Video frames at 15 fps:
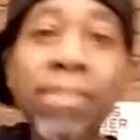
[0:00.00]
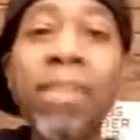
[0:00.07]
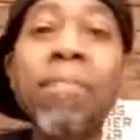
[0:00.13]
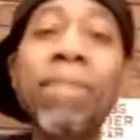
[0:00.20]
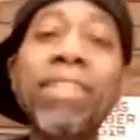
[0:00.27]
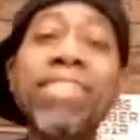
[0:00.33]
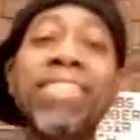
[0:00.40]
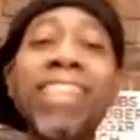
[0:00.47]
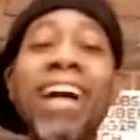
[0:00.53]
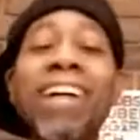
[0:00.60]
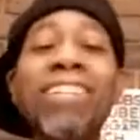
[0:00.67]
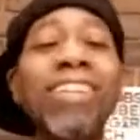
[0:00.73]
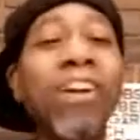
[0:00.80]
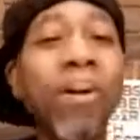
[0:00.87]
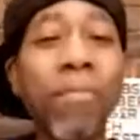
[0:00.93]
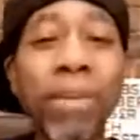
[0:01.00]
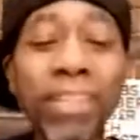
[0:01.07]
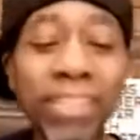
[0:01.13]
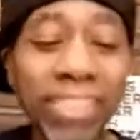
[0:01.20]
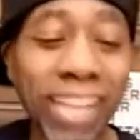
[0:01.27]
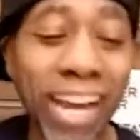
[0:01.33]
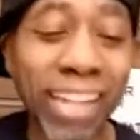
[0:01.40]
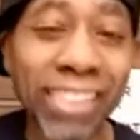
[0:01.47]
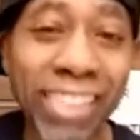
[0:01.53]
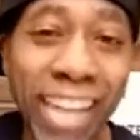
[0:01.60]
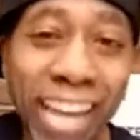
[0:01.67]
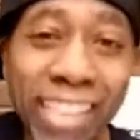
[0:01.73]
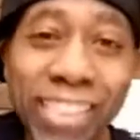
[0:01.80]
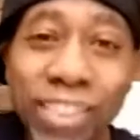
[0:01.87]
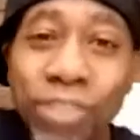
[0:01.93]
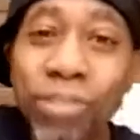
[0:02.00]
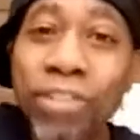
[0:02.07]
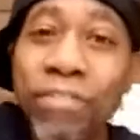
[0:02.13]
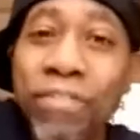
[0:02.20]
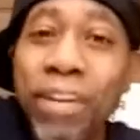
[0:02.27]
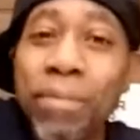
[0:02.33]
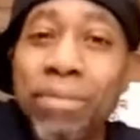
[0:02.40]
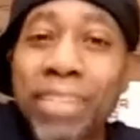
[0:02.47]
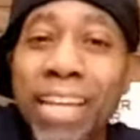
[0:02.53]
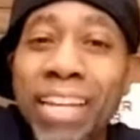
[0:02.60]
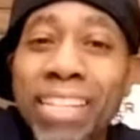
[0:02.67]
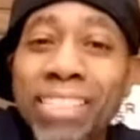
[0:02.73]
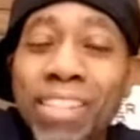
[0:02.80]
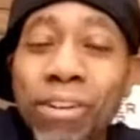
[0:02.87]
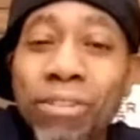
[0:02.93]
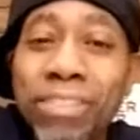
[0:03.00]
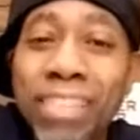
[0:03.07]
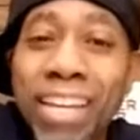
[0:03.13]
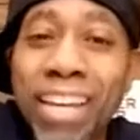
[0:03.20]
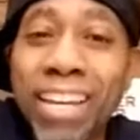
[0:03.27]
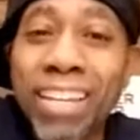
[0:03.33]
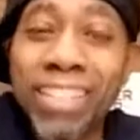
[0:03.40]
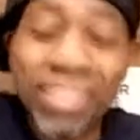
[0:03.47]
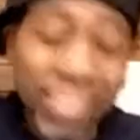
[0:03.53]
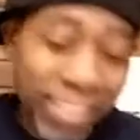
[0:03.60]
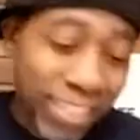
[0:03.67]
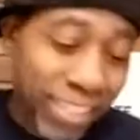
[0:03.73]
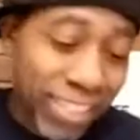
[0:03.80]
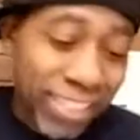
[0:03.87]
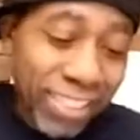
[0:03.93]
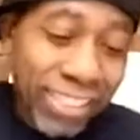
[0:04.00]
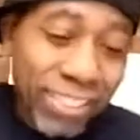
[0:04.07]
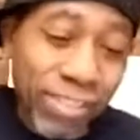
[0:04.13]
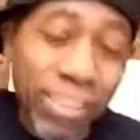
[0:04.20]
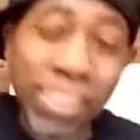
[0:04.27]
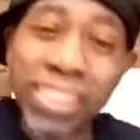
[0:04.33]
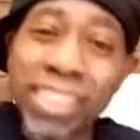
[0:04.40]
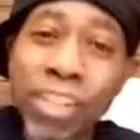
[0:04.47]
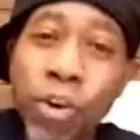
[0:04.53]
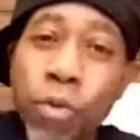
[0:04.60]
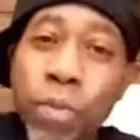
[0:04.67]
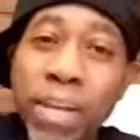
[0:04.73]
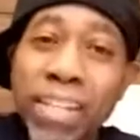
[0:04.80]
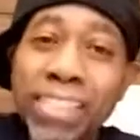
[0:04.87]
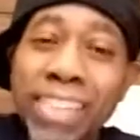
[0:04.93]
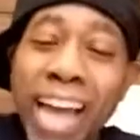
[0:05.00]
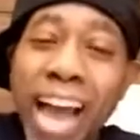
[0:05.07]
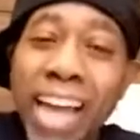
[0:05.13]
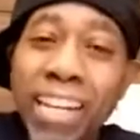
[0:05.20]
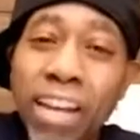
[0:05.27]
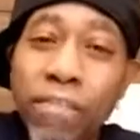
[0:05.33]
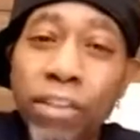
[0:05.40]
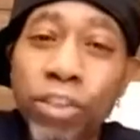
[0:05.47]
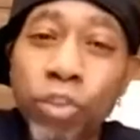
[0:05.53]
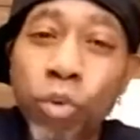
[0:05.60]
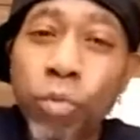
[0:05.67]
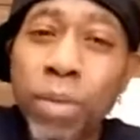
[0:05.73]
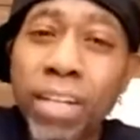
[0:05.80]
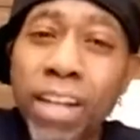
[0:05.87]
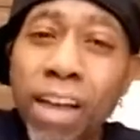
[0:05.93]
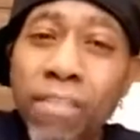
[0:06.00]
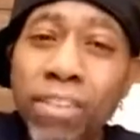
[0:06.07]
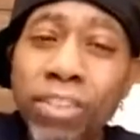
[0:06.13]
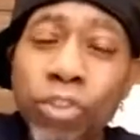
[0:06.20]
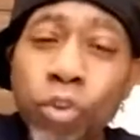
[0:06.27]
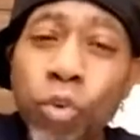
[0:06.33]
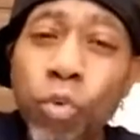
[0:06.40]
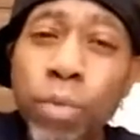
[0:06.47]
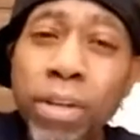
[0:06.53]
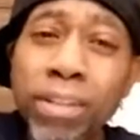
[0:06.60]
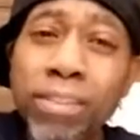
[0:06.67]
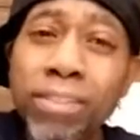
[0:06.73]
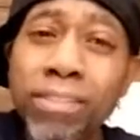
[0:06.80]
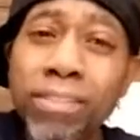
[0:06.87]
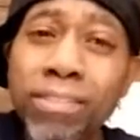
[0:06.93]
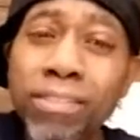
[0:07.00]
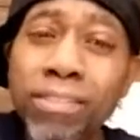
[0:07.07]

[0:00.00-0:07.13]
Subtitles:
I'm about to stop. Yo, I'm about to start dancing, doing the flips, like, you know what I'm saying? Was it Scooby, Sky Lover, Scooby Lover, Scoob and